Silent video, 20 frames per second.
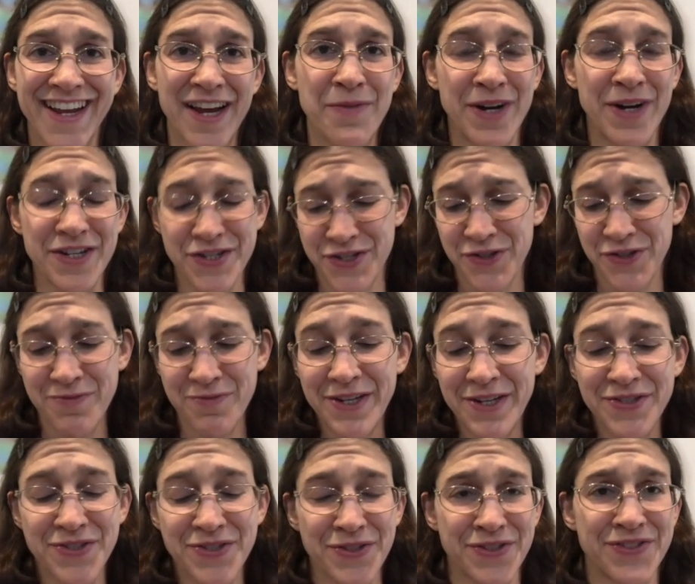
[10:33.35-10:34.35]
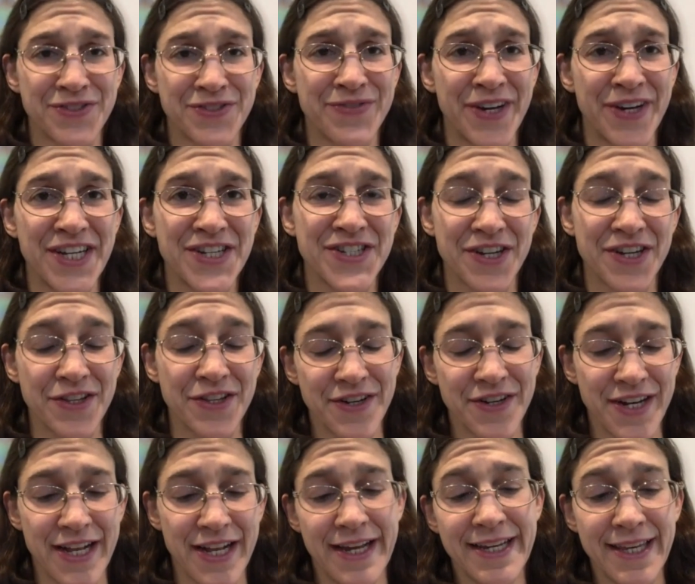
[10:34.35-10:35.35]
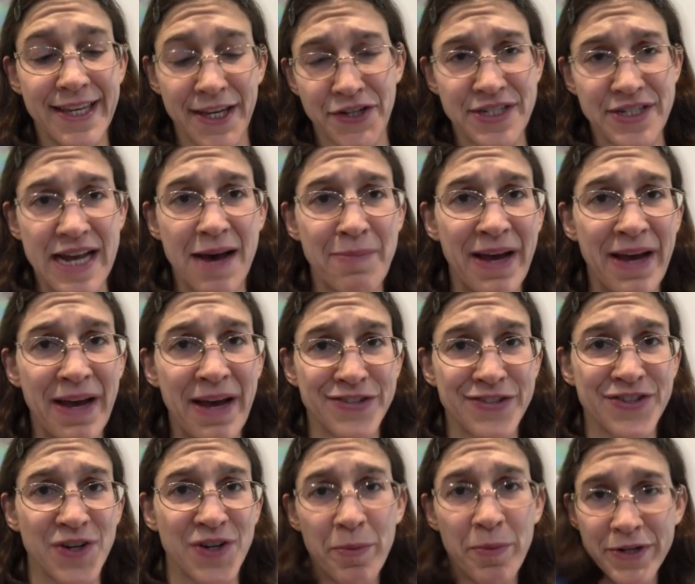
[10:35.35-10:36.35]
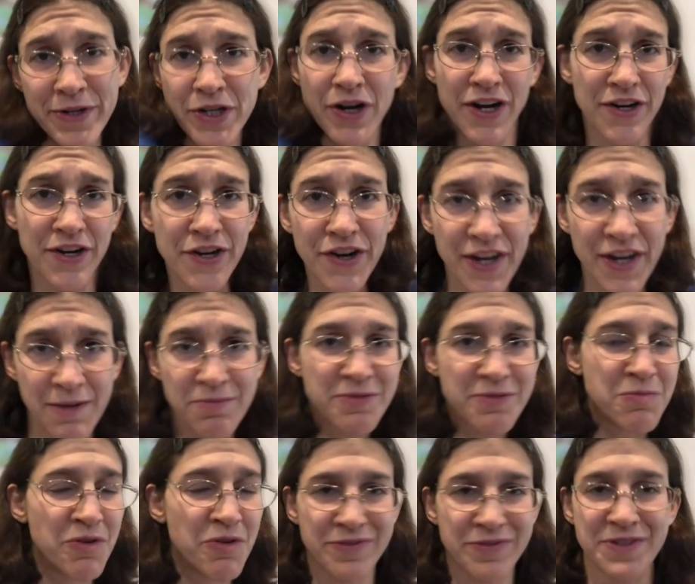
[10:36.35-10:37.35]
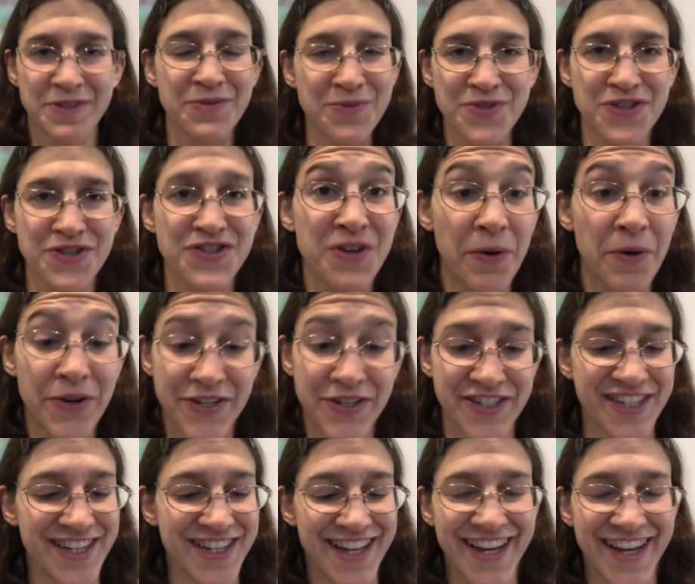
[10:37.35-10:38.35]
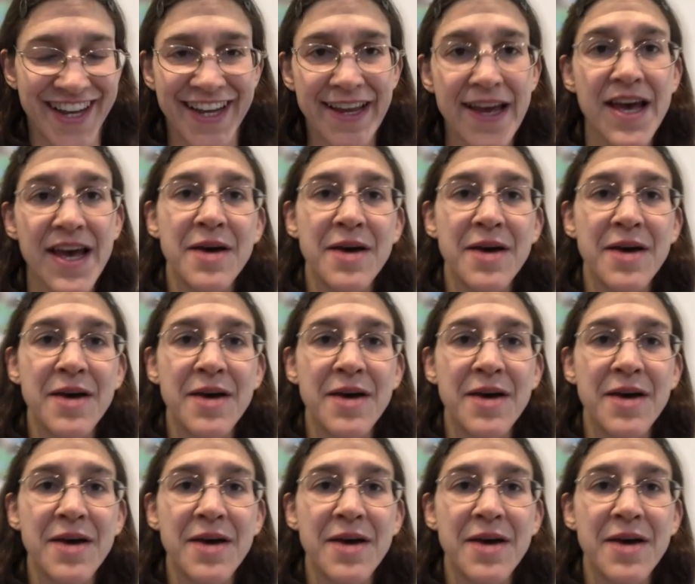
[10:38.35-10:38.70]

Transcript: i watched two of my students fight each other and like he could not pass her open guard her hips movements were just so good like